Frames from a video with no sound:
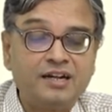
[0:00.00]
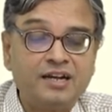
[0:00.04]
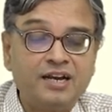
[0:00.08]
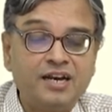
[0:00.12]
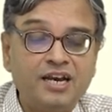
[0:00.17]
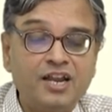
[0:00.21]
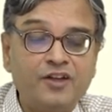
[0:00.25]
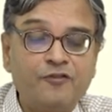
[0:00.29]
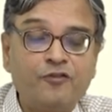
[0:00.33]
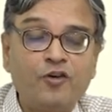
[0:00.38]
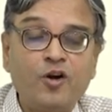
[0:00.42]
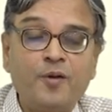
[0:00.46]

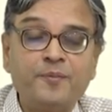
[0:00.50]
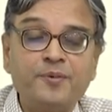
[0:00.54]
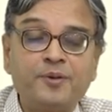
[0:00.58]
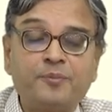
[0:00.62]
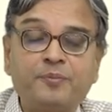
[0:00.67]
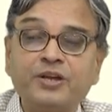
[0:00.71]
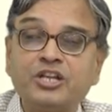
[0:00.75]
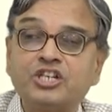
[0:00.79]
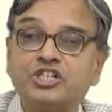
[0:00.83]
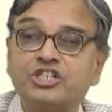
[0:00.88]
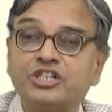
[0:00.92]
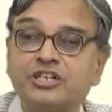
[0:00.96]
deformed
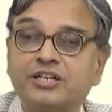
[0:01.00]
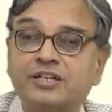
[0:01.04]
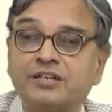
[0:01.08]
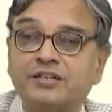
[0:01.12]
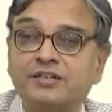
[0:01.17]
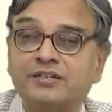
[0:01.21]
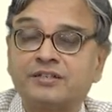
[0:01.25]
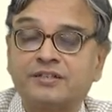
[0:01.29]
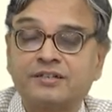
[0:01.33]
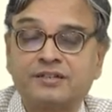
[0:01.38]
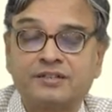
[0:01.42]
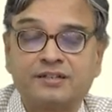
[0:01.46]
picture.
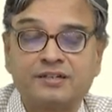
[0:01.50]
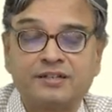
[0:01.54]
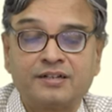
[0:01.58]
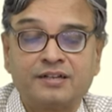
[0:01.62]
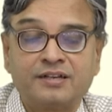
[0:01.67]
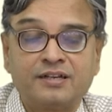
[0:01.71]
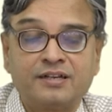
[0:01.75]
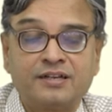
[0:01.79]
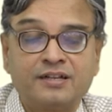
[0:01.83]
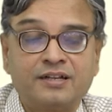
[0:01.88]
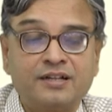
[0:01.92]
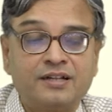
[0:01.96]

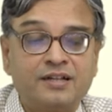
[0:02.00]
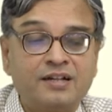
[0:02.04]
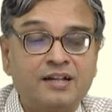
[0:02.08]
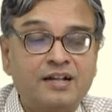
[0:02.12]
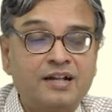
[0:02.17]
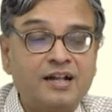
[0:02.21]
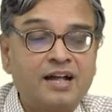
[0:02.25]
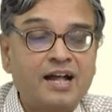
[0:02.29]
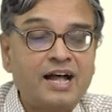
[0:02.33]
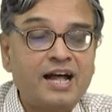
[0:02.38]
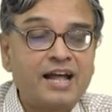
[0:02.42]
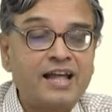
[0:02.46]

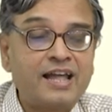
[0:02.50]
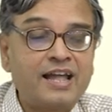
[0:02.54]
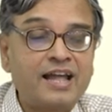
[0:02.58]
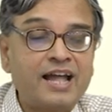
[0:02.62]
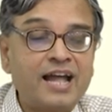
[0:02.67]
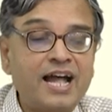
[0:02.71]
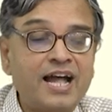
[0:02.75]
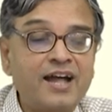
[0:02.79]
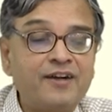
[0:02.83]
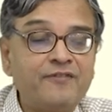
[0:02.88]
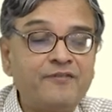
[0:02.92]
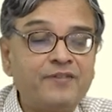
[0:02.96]
I
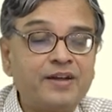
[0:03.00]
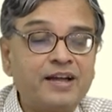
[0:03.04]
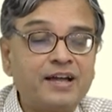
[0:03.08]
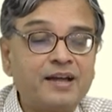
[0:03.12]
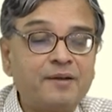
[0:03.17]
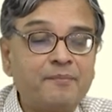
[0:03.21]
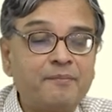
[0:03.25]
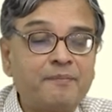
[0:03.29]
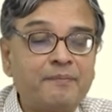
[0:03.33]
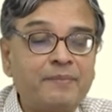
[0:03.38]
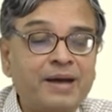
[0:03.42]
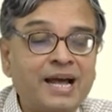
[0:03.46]
have
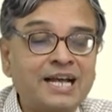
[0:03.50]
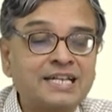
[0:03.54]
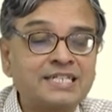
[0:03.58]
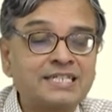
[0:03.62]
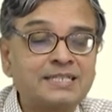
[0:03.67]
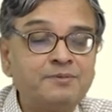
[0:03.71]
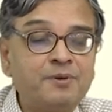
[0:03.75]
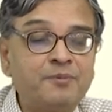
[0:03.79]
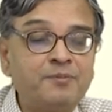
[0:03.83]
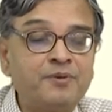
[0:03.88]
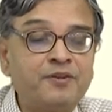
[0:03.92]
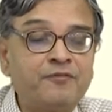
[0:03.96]
a
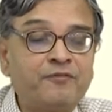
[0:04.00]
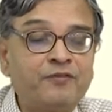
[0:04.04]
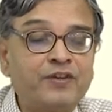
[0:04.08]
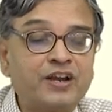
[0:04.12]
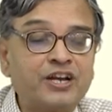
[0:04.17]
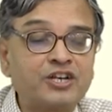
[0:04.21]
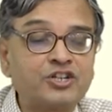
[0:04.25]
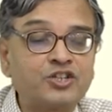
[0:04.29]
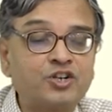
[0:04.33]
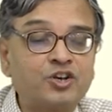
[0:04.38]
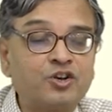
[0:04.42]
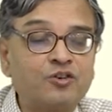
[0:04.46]
maximum
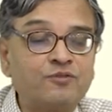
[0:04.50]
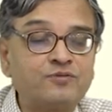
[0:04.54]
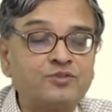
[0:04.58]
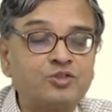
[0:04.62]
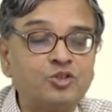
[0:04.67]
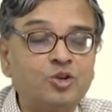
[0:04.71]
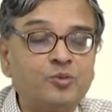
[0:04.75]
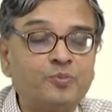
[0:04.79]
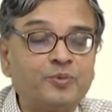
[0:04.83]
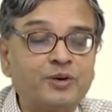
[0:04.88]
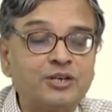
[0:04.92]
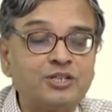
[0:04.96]
deflection of
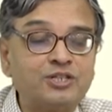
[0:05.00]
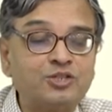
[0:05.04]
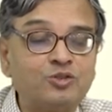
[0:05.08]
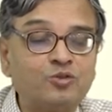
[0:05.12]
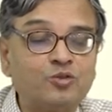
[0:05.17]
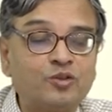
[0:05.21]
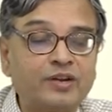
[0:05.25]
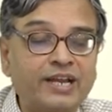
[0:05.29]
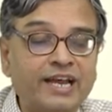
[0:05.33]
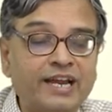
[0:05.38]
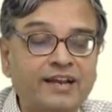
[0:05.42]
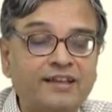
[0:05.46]
zero point
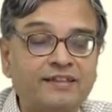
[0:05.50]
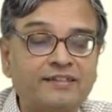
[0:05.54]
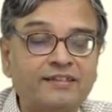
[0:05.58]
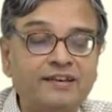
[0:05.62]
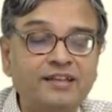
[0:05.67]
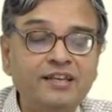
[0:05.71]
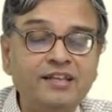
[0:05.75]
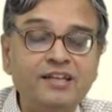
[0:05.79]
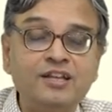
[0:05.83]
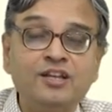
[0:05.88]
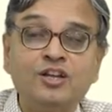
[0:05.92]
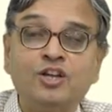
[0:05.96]
zero nine
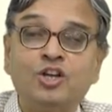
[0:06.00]
three.